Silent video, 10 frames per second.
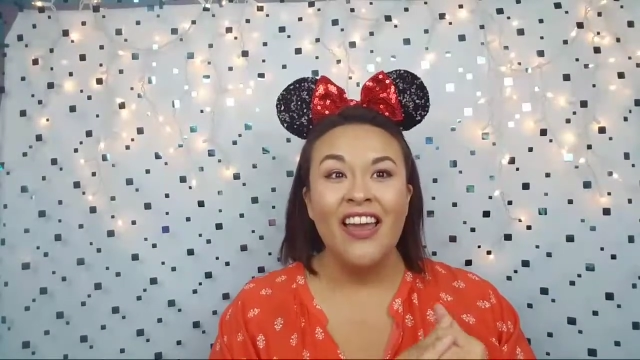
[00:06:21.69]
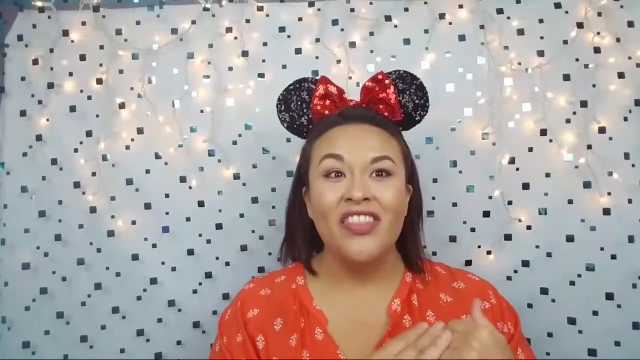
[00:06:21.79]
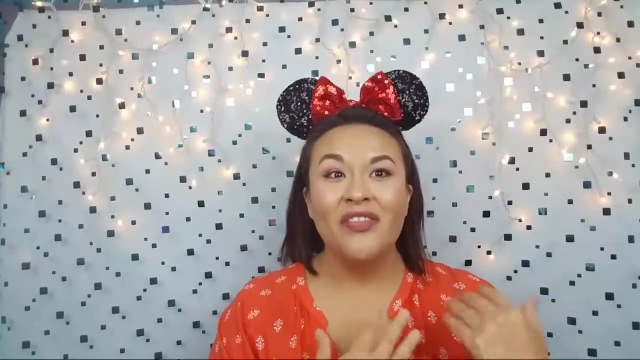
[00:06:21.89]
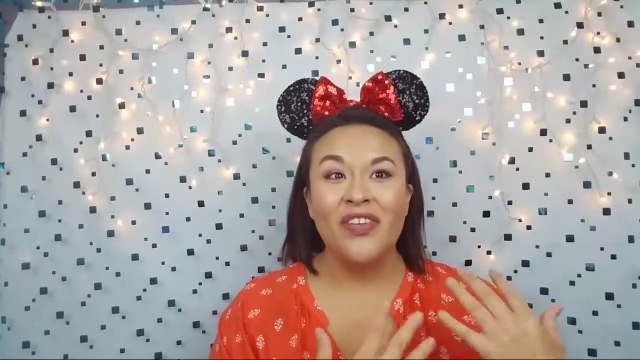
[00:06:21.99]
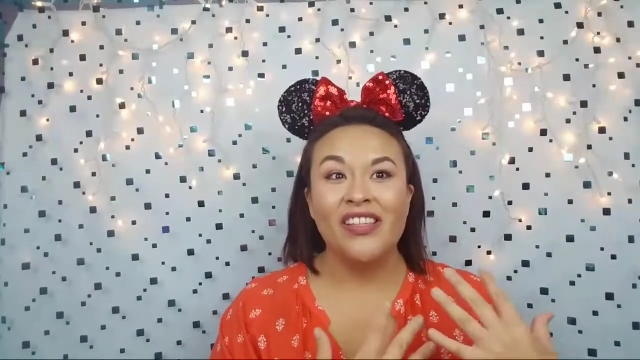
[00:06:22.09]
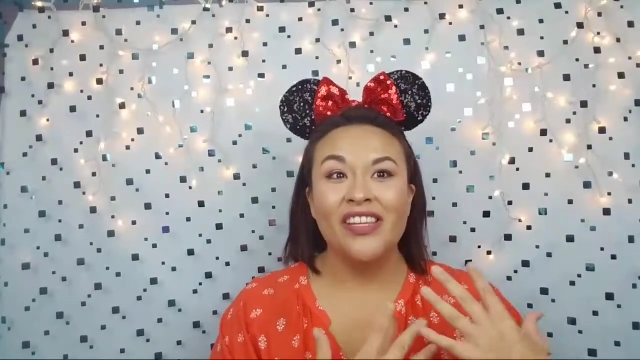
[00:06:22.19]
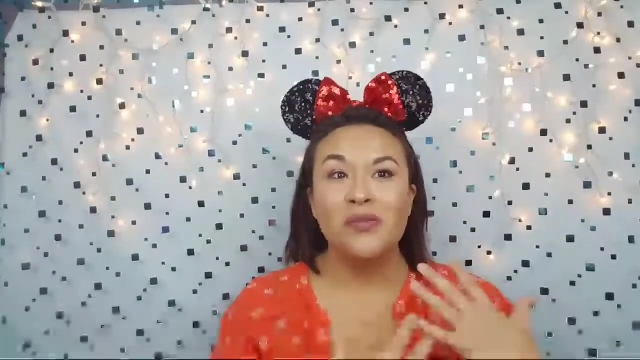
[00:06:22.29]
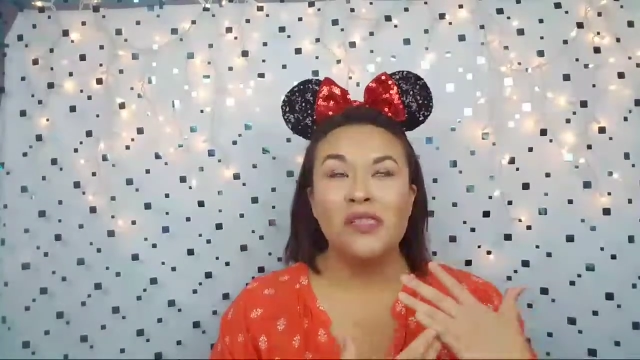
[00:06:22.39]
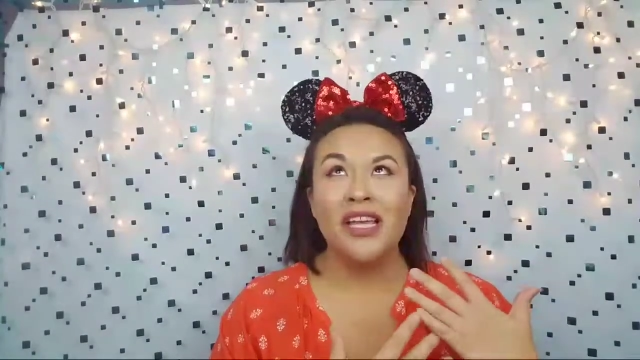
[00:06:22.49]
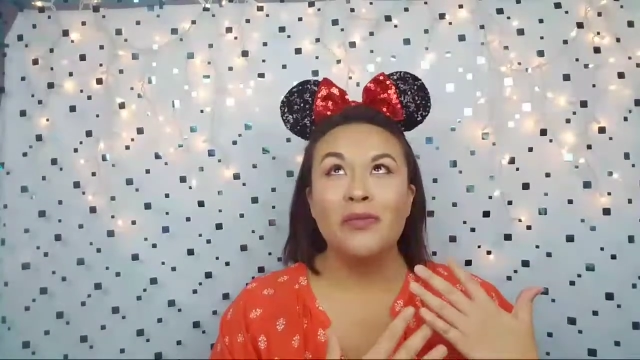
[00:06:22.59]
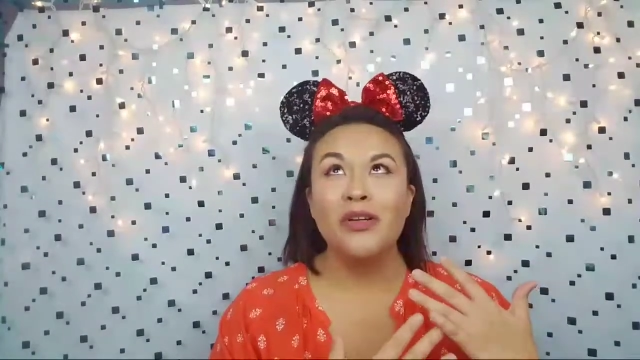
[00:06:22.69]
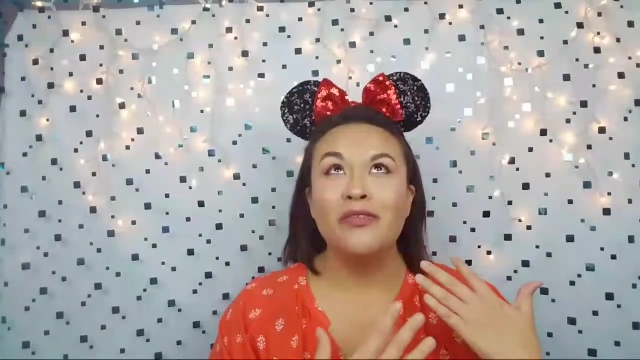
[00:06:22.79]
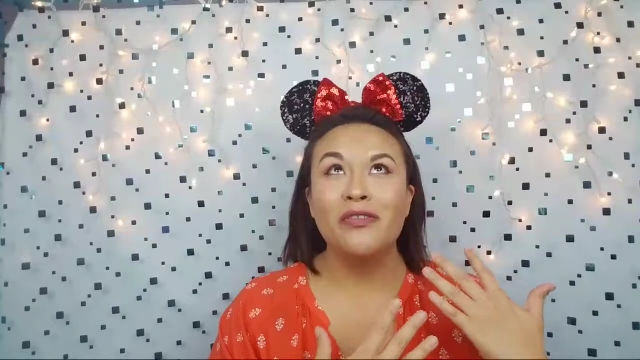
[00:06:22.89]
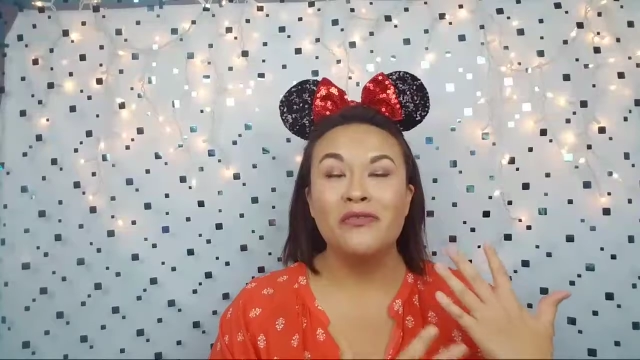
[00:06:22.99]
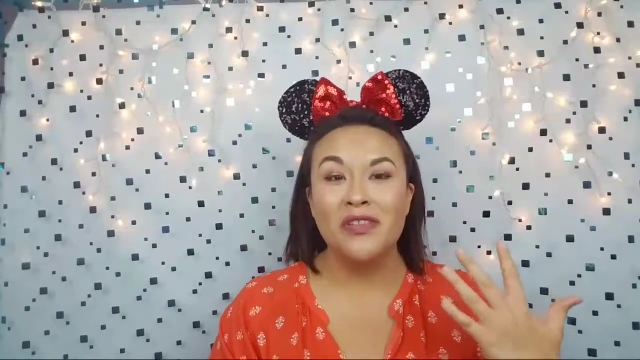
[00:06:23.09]
And the fact that I was able to
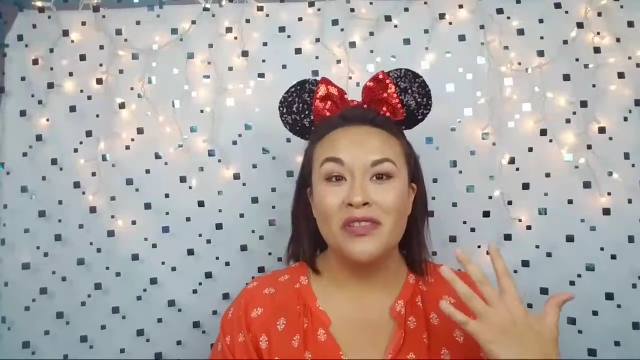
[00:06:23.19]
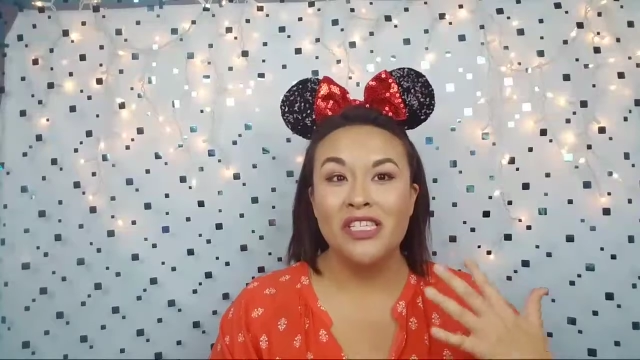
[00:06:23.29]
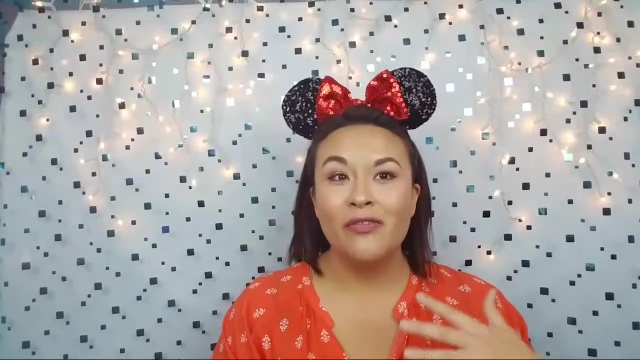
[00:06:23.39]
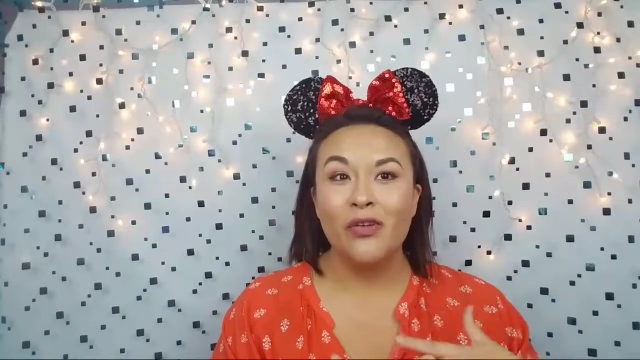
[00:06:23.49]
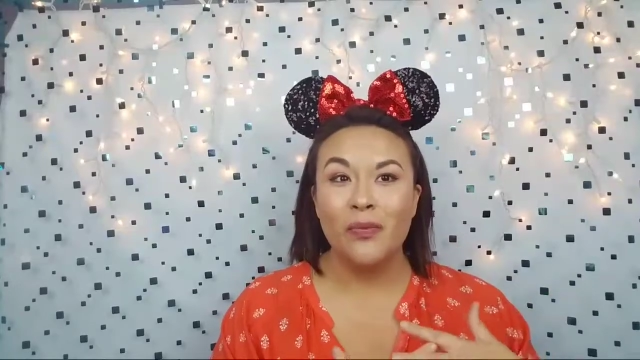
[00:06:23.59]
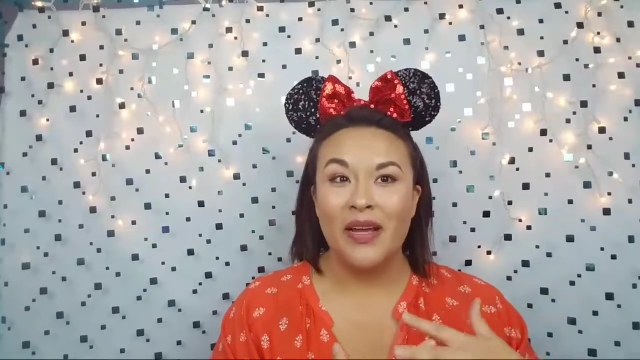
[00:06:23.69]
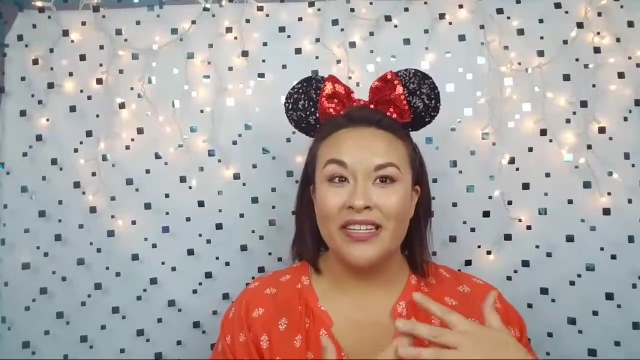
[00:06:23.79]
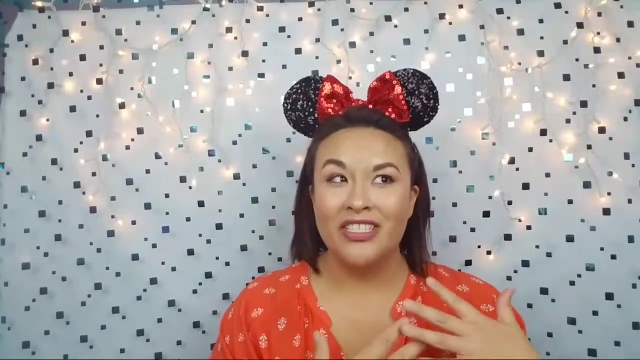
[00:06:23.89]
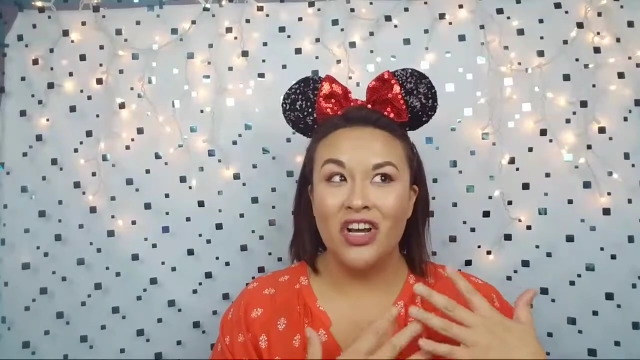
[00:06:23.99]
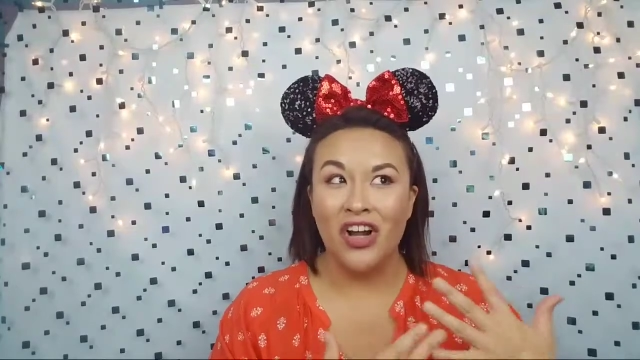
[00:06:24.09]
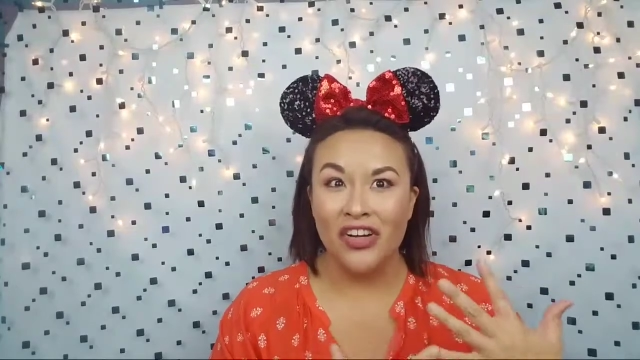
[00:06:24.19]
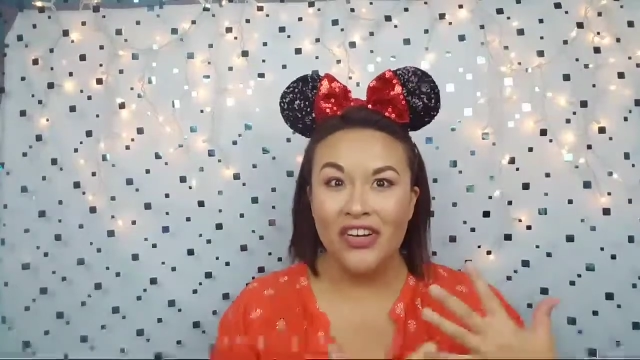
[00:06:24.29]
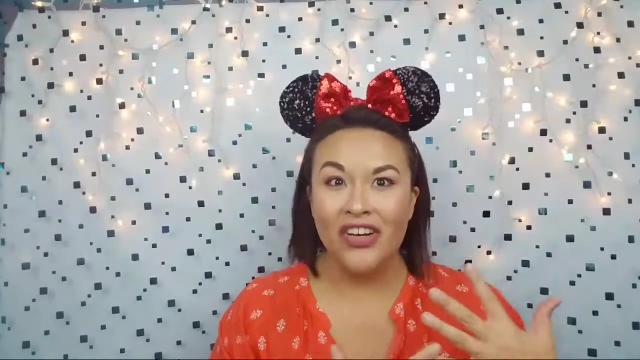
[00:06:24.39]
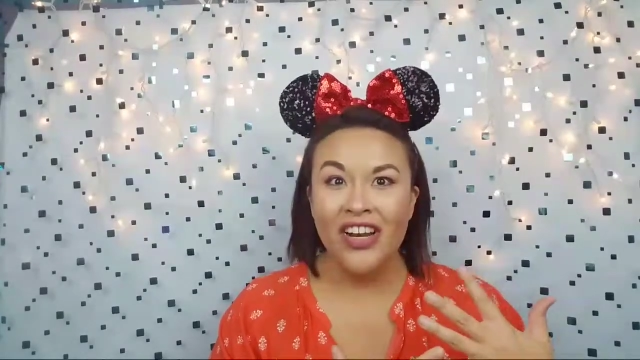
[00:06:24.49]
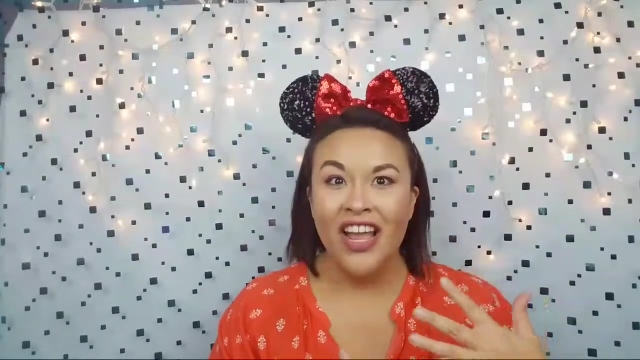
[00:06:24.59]
fulfill this for my
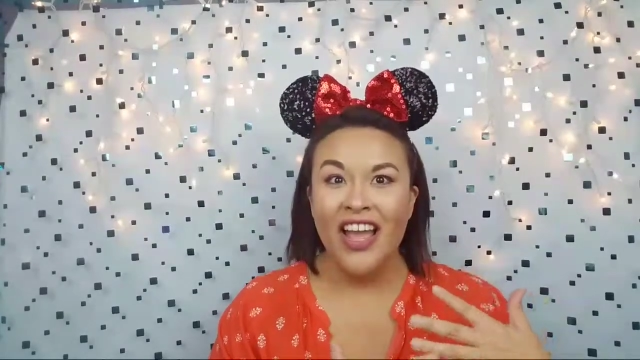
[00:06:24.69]
daughter